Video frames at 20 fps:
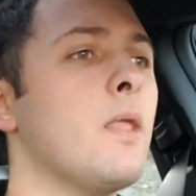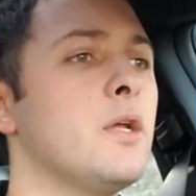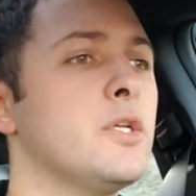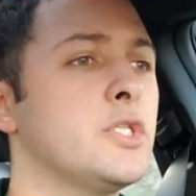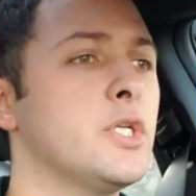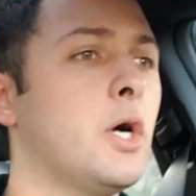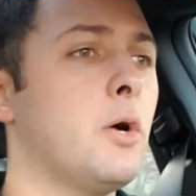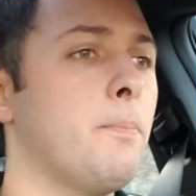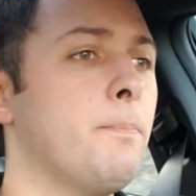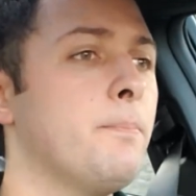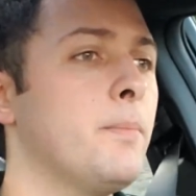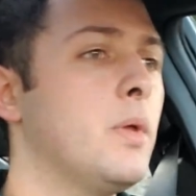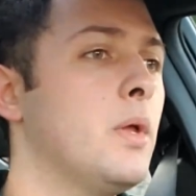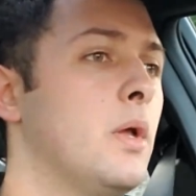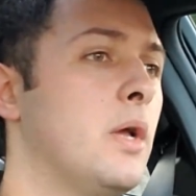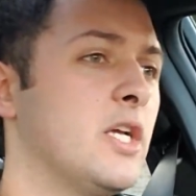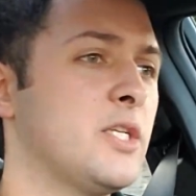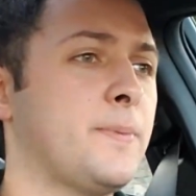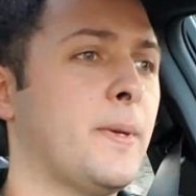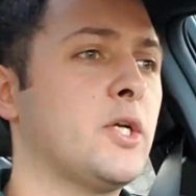So,
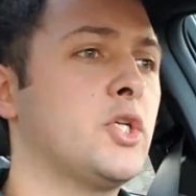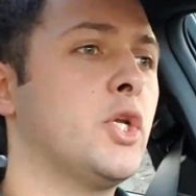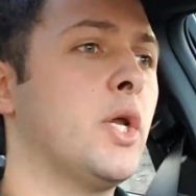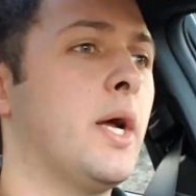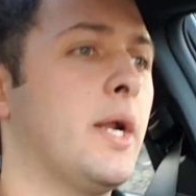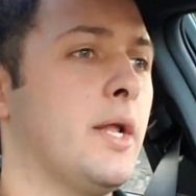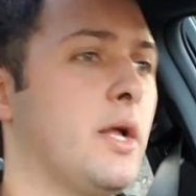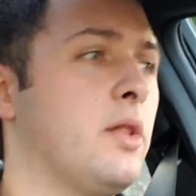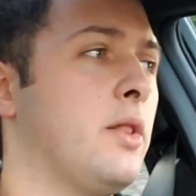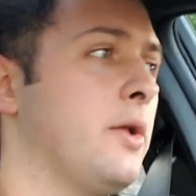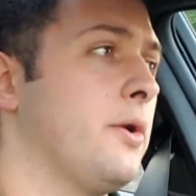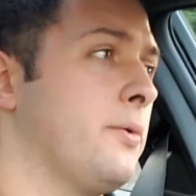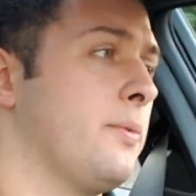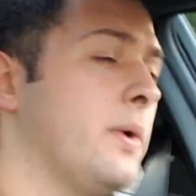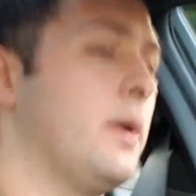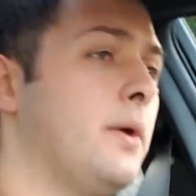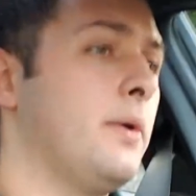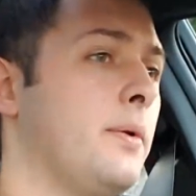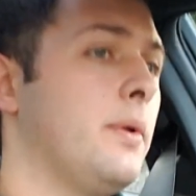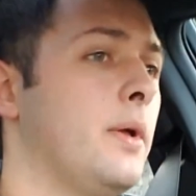especially on a clear
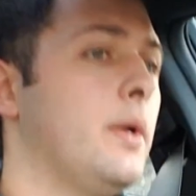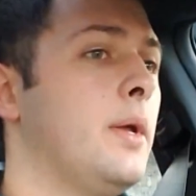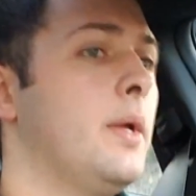road.